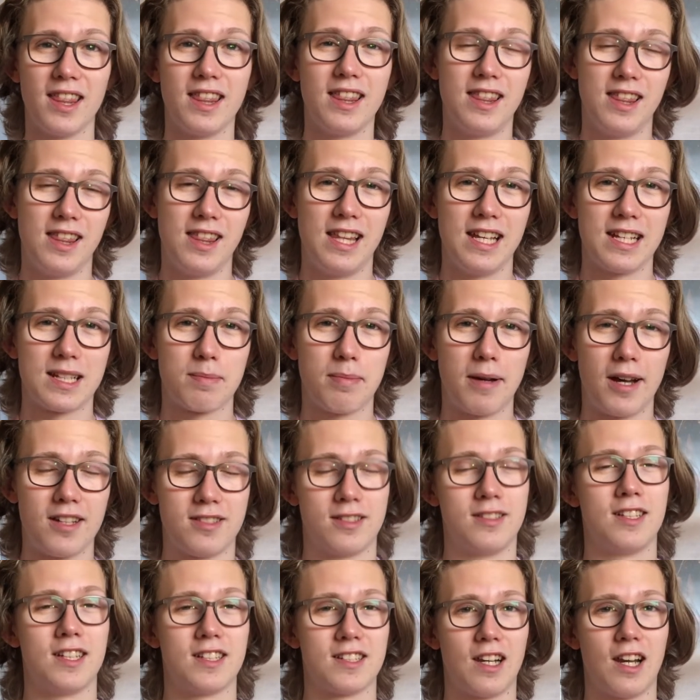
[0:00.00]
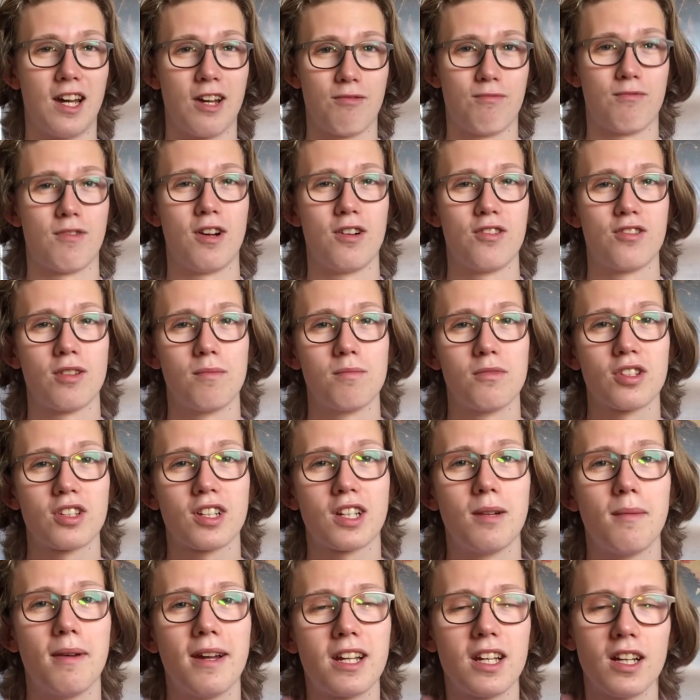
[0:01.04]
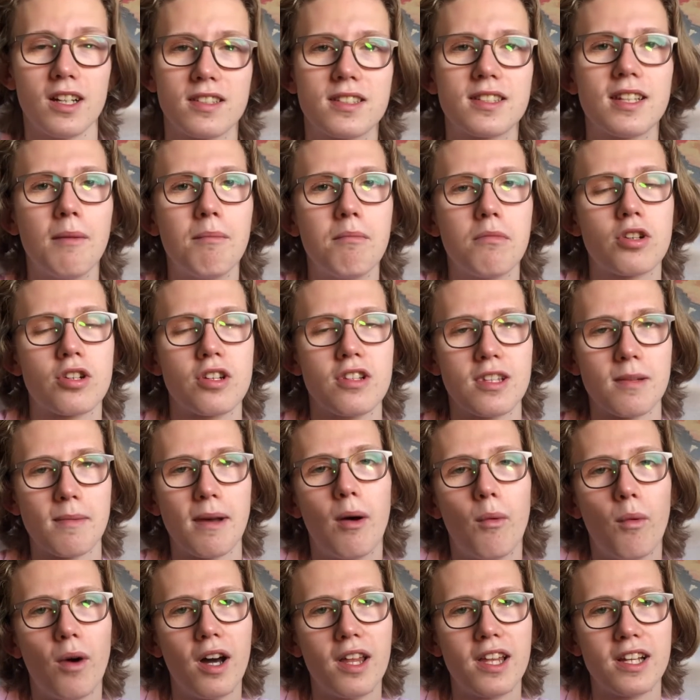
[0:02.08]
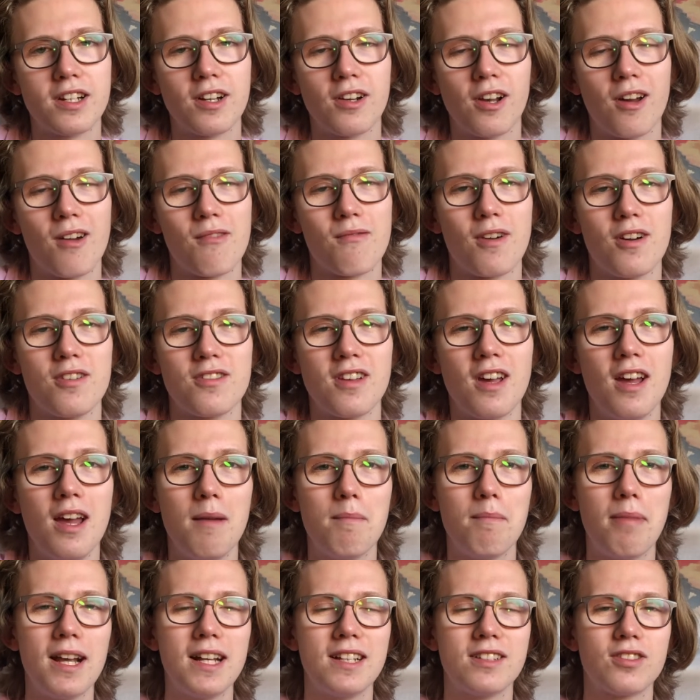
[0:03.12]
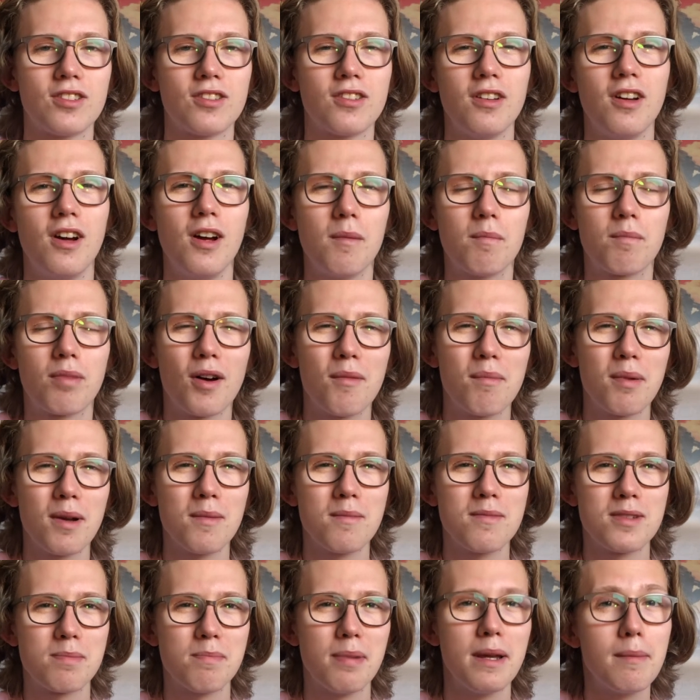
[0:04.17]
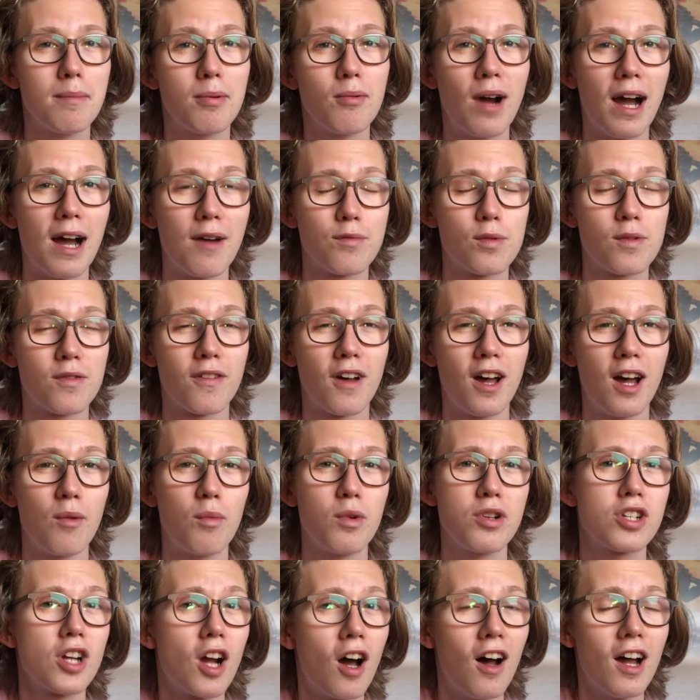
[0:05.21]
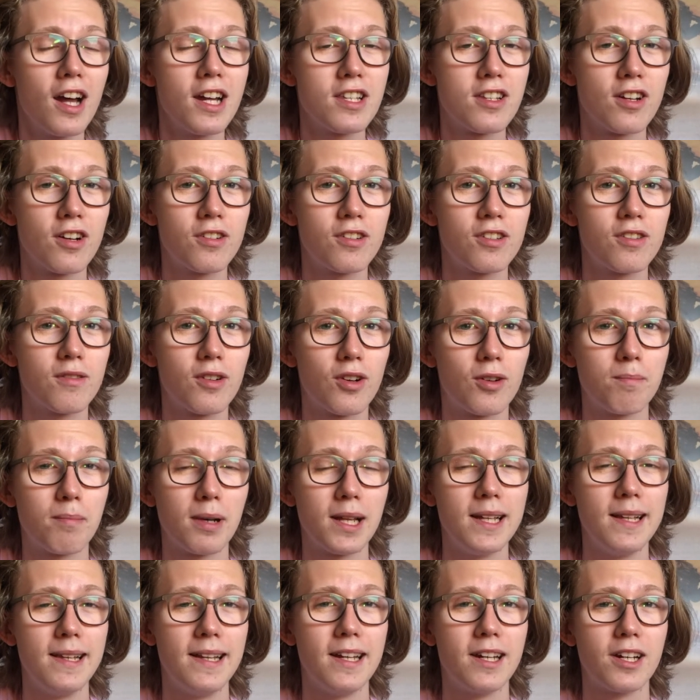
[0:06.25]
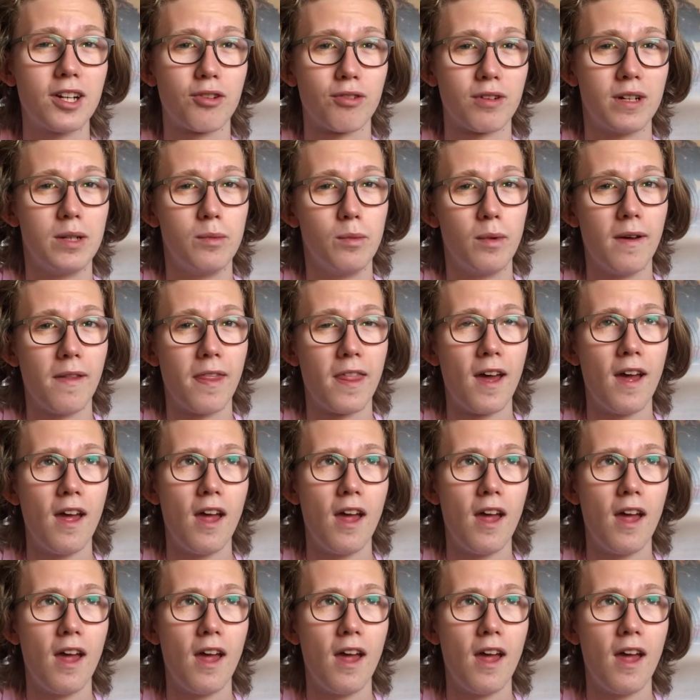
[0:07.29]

this person doesn't like Rose, so I'm just going to make assumptions about why they don't like Rose based on problems people have with her, which I don't completely agree with.